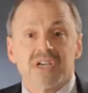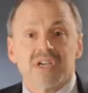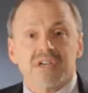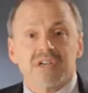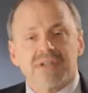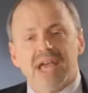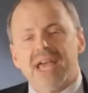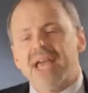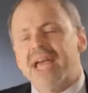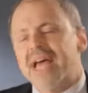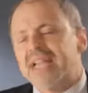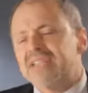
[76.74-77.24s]

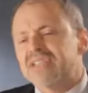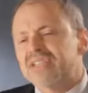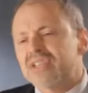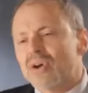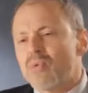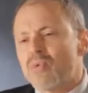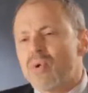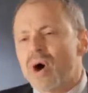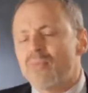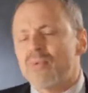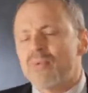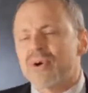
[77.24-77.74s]
Okay, and so
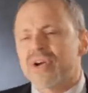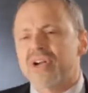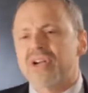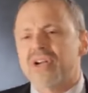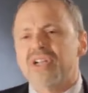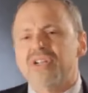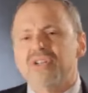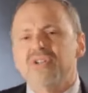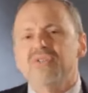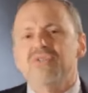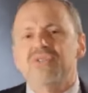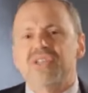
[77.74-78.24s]
what we're going
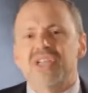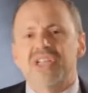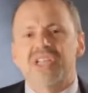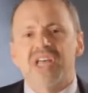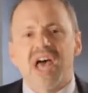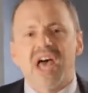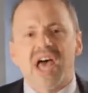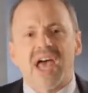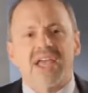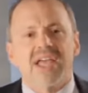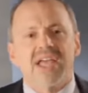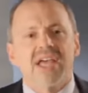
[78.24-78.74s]
to do
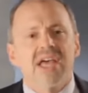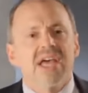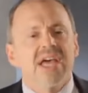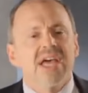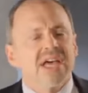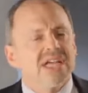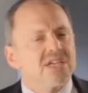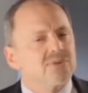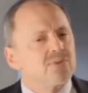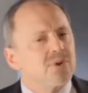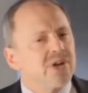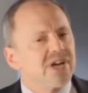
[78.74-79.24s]
today
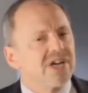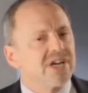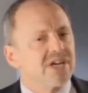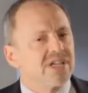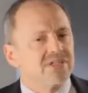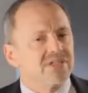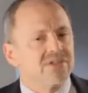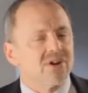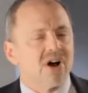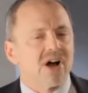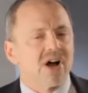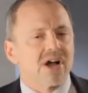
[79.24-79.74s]
is we're going
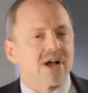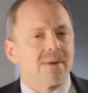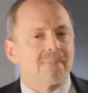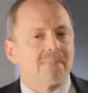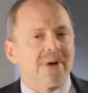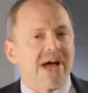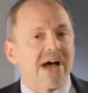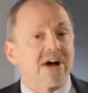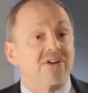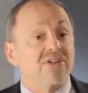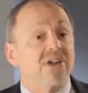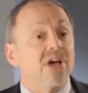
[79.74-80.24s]
to talk
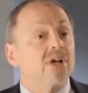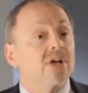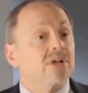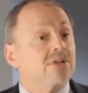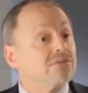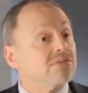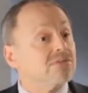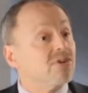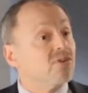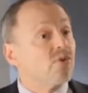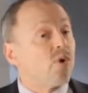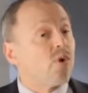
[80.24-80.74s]
about
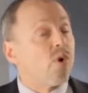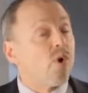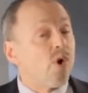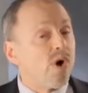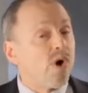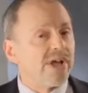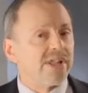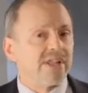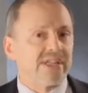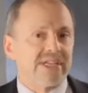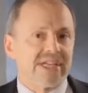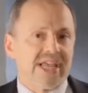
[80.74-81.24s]

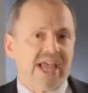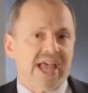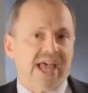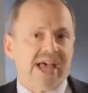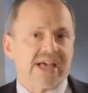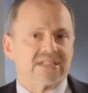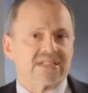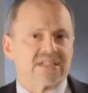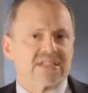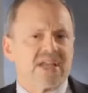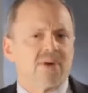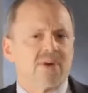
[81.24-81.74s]
oil and
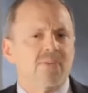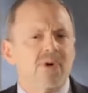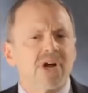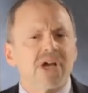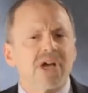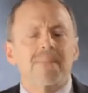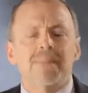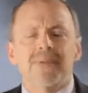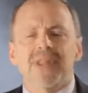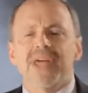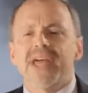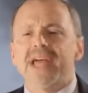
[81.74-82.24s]
gas. And we're
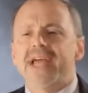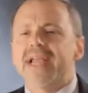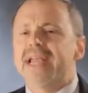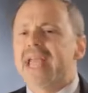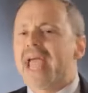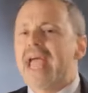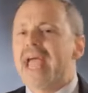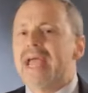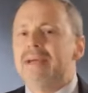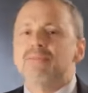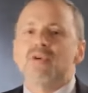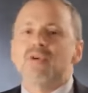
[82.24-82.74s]
going to play a
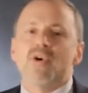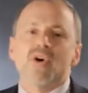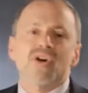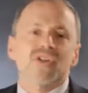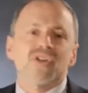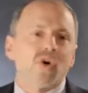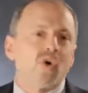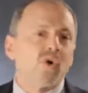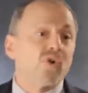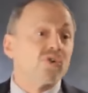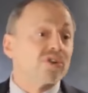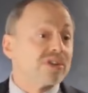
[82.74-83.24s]
game called
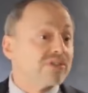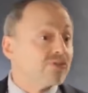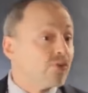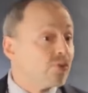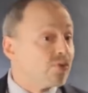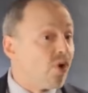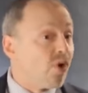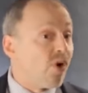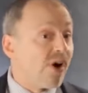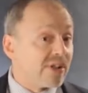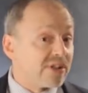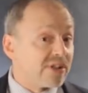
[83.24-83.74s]
the
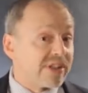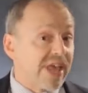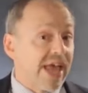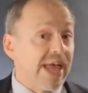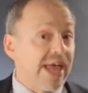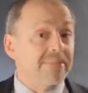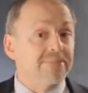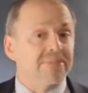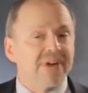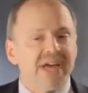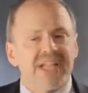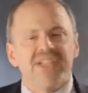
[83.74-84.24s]
oil
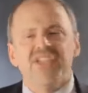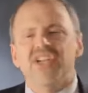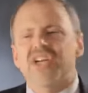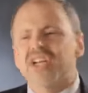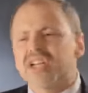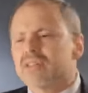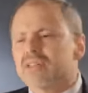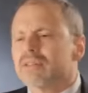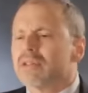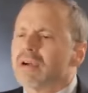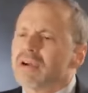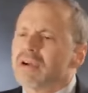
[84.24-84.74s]
game. And you're going
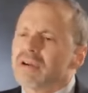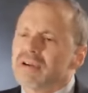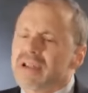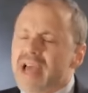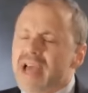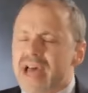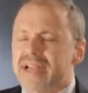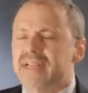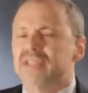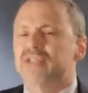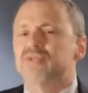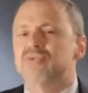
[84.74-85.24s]
to learn
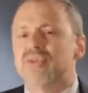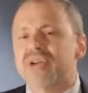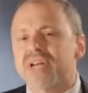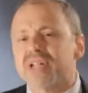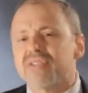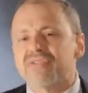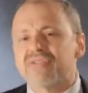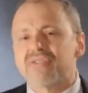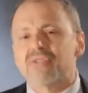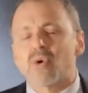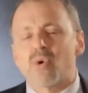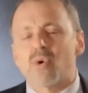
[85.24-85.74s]
how to drill
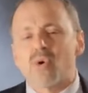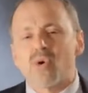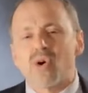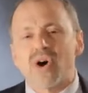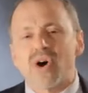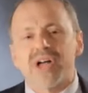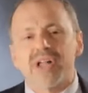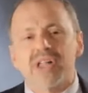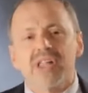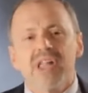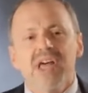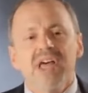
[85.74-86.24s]
for
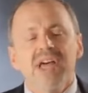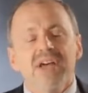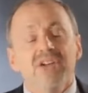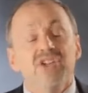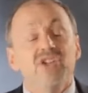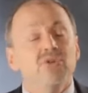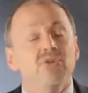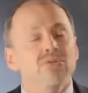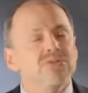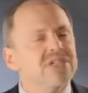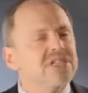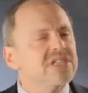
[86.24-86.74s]
oil
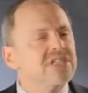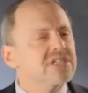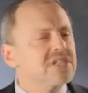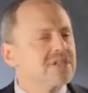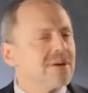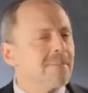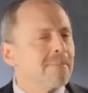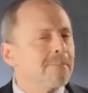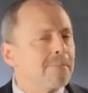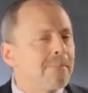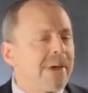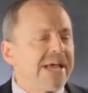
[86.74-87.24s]
using
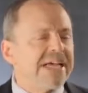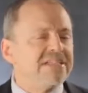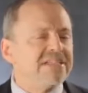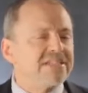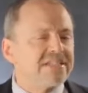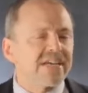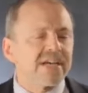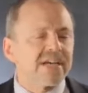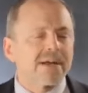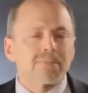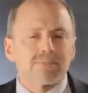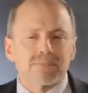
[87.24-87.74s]
some
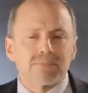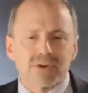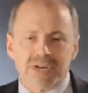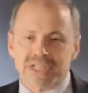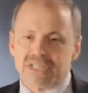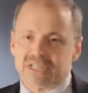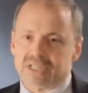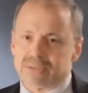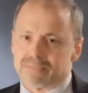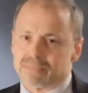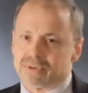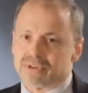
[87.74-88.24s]
basic
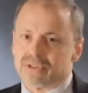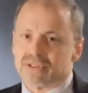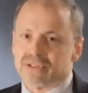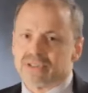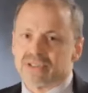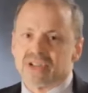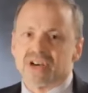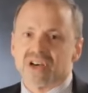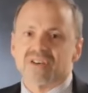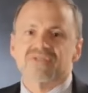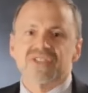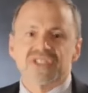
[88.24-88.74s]

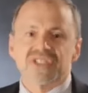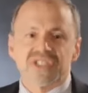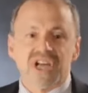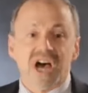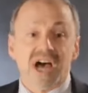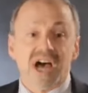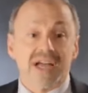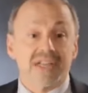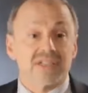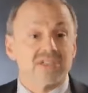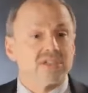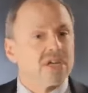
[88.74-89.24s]
principles of
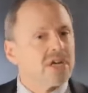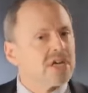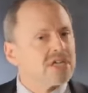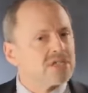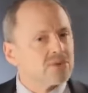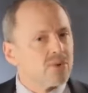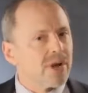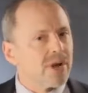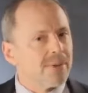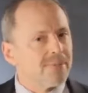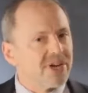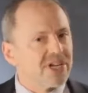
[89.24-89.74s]
science.
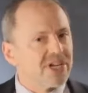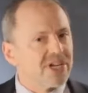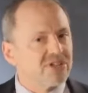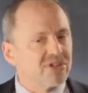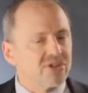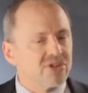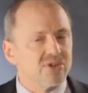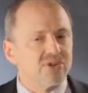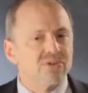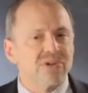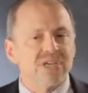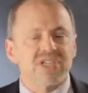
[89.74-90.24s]
So what I'm going to
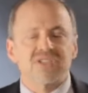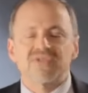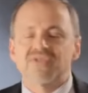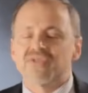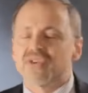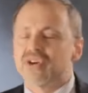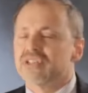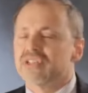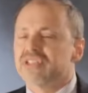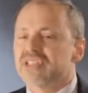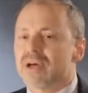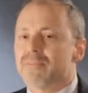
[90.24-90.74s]
do is
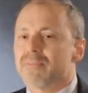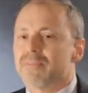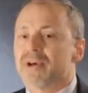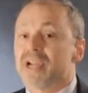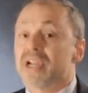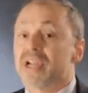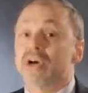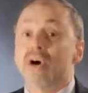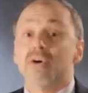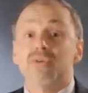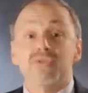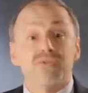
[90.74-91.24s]
first I'm going
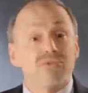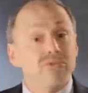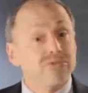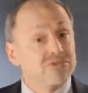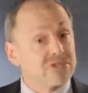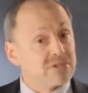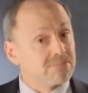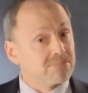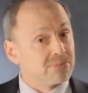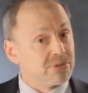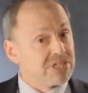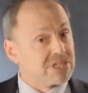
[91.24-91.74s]
to go through
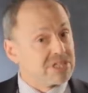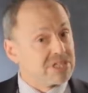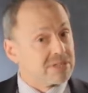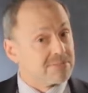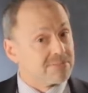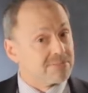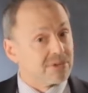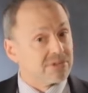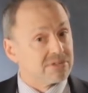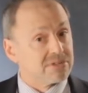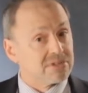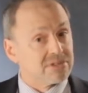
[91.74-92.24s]
some
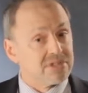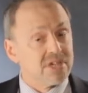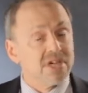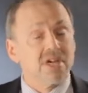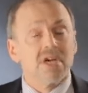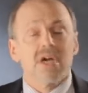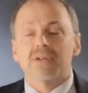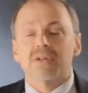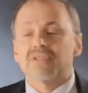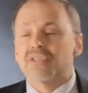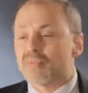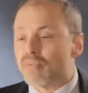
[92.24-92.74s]
principles,
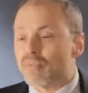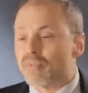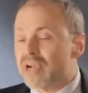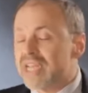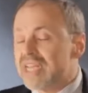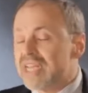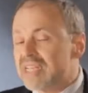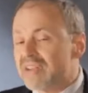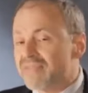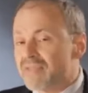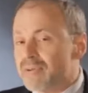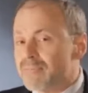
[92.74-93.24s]
3
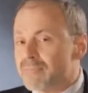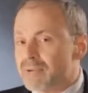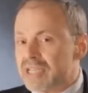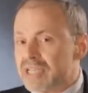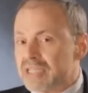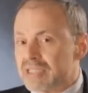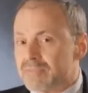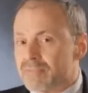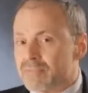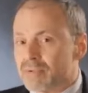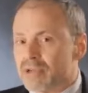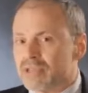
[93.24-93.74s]
different
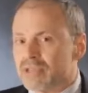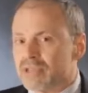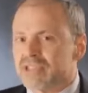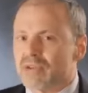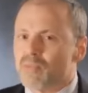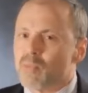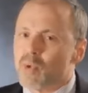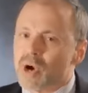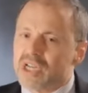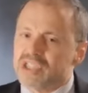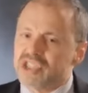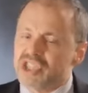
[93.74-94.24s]
principles,
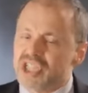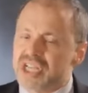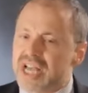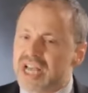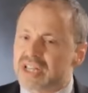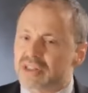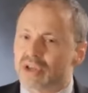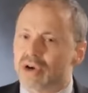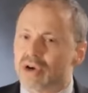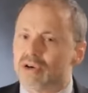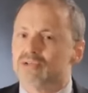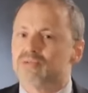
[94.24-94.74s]
and once you
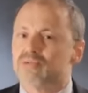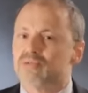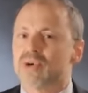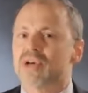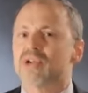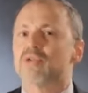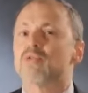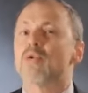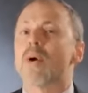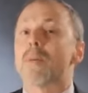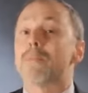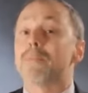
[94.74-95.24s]
get those, we're
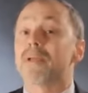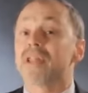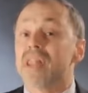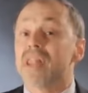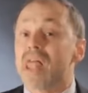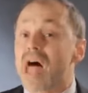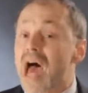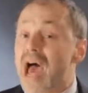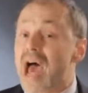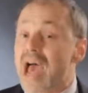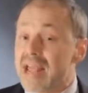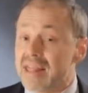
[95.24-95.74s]
going to
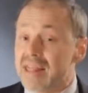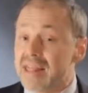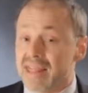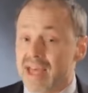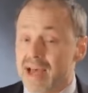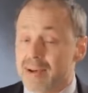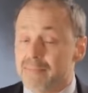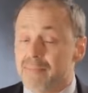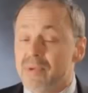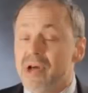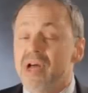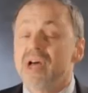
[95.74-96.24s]
apply
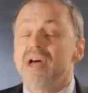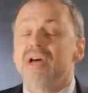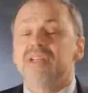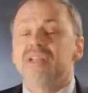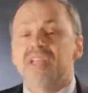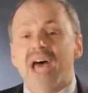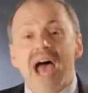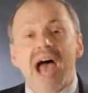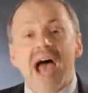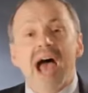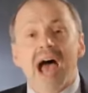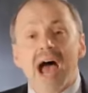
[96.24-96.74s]
them
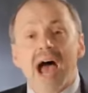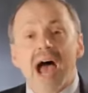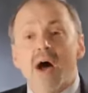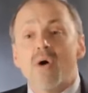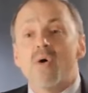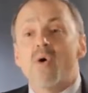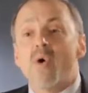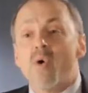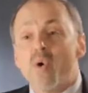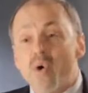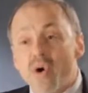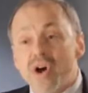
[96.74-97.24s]
to
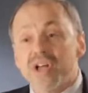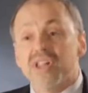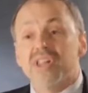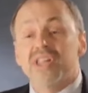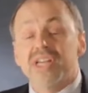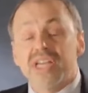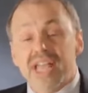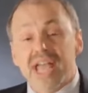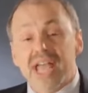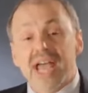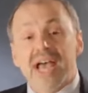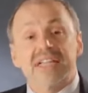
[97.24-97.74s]
how oil
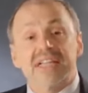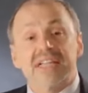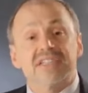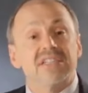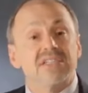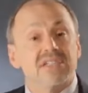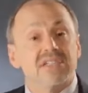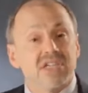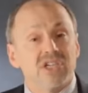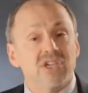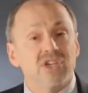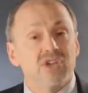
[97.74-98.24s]
and gas
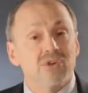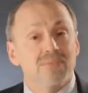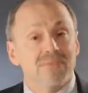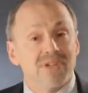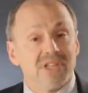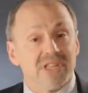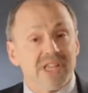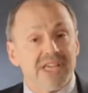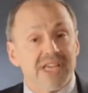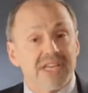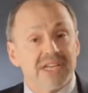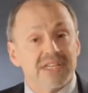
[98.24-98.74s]
is
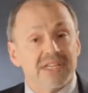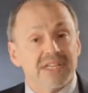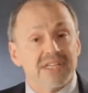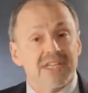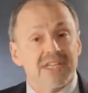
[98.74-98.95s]
accumulated.